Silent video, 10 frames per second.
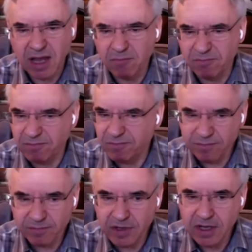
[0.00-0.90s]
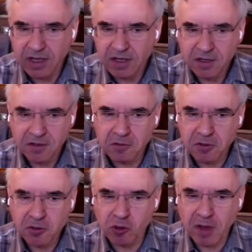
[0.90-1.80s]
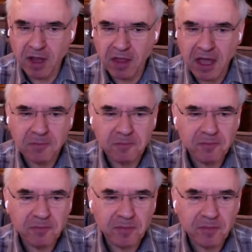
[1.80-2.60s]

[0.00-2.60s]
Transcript: I'm not sure about that.